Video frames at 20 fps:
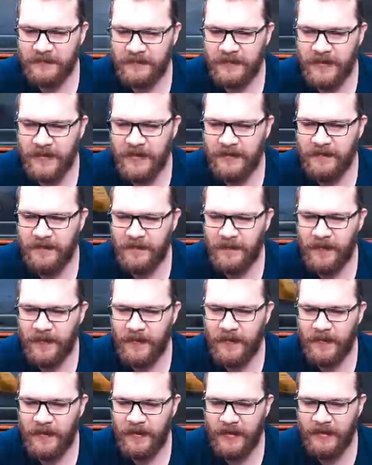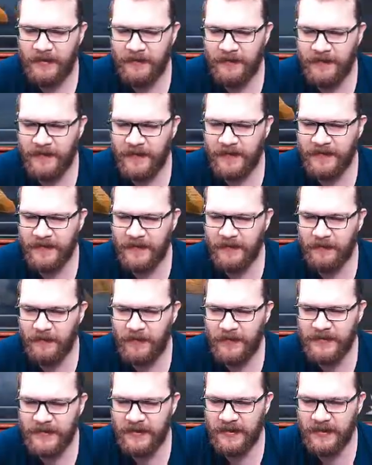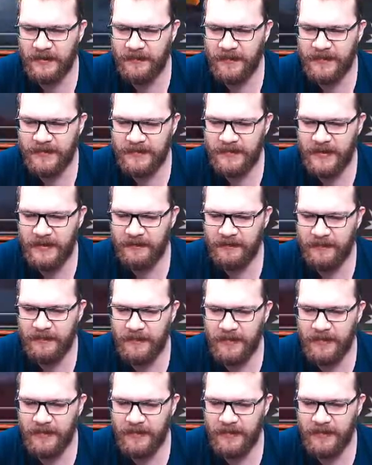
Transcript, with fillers: Yeah, I do think the rewards are going to be the same.